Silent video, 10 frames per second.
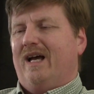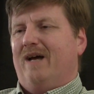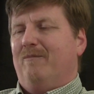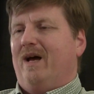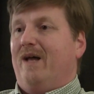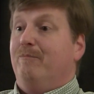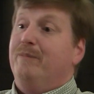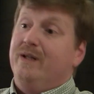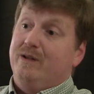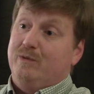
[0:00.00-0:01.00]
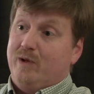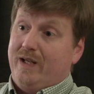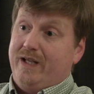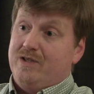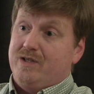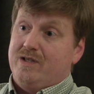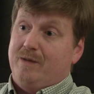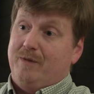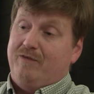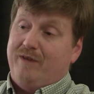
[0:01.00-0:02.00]
and build relationship
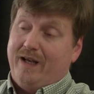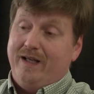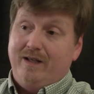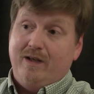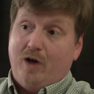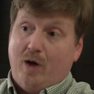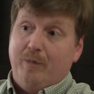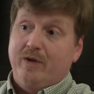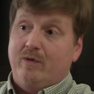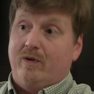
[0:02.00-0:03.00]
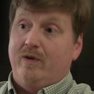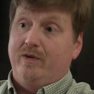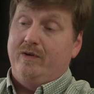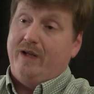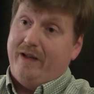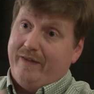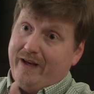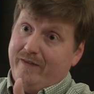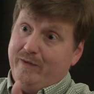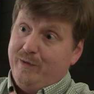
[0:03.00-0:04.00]
and find common ground, and
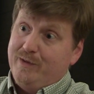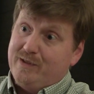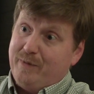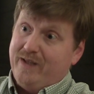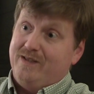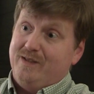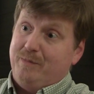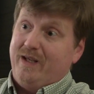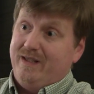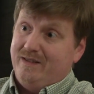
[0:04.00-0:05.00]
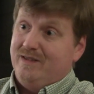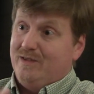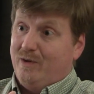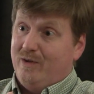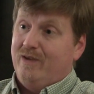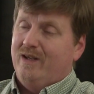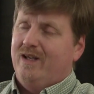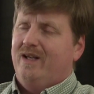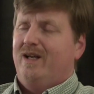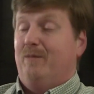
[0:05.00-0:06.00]
then in those spaces begin to talk
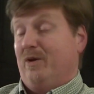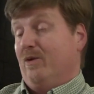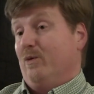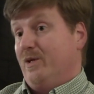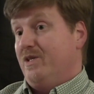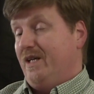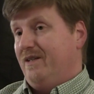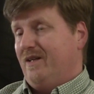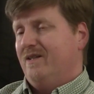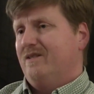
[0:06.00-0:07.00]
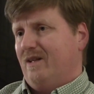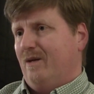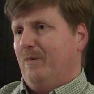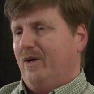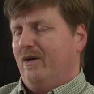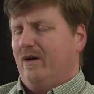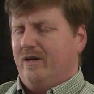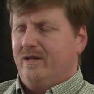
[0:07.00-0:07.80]
about the Lord Jesus and about our